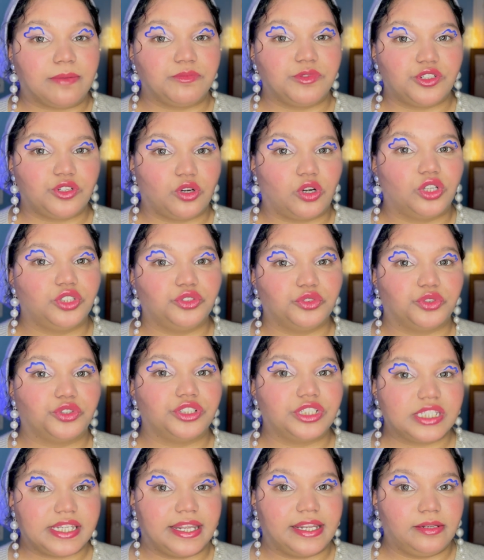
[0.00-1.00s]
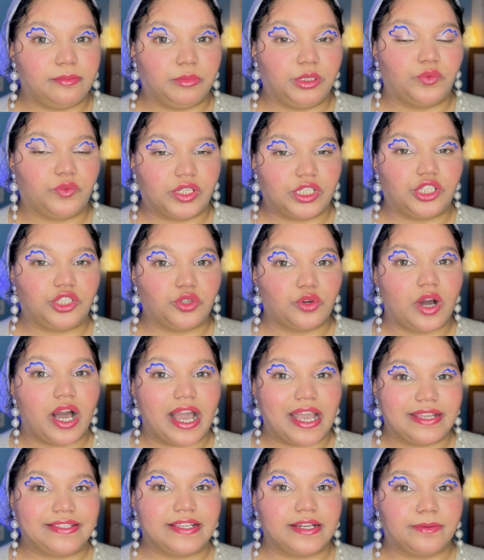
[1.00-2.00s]
sure you could tell me whether your
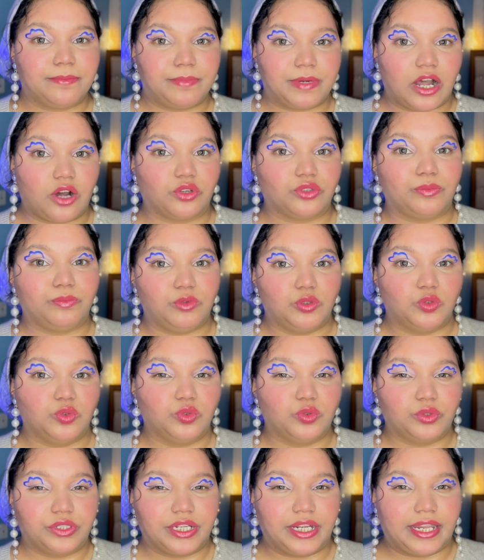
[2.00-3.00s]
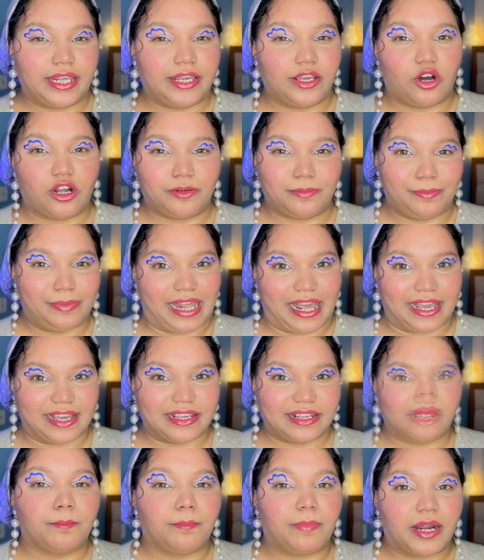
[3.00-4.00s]
eyes are brown, blue, gray, or
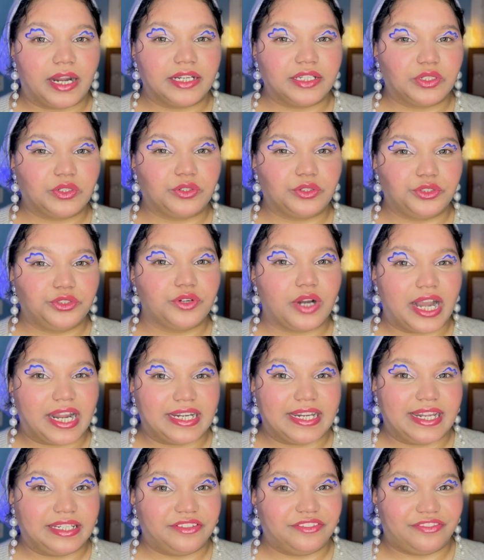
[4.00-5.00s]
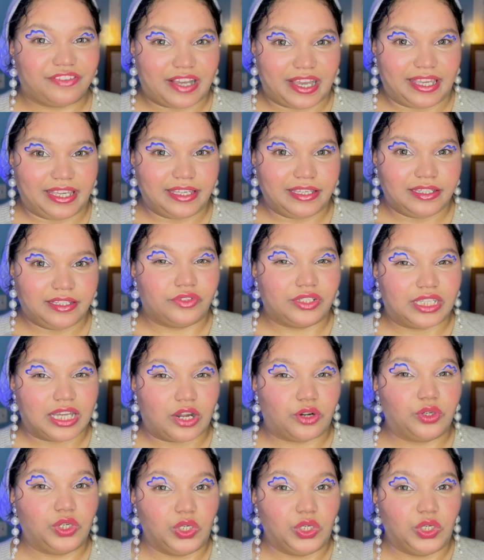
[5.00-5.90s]
black, but could you identify without